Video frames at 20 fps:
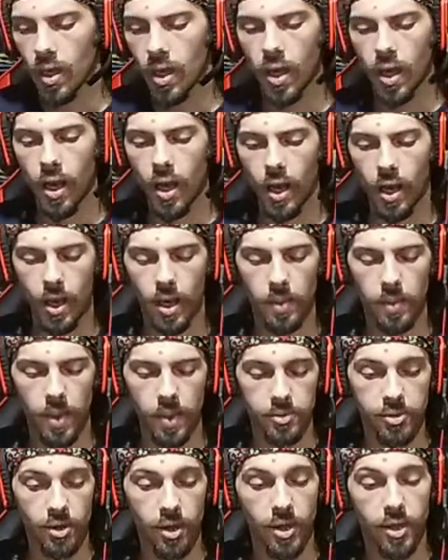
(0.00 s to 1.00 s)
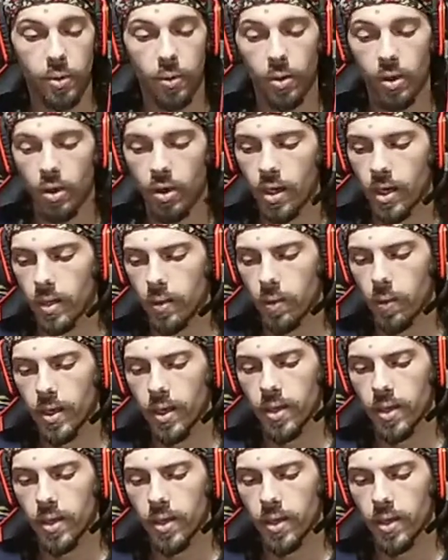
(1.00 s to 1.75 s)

um, I'm trying to work out a way